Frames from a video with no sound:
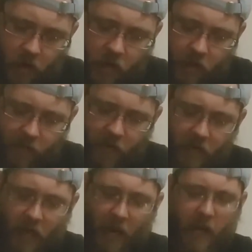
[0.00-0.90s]
defeat
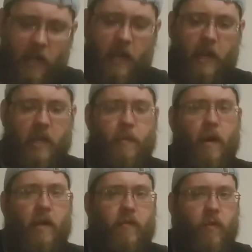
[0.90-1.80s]
Kane and
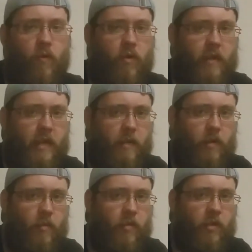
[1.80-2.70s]
X-Pac for the World Tag Team
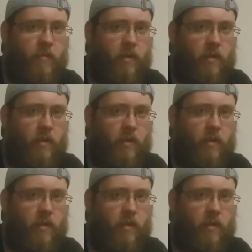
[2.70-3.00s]
Championships.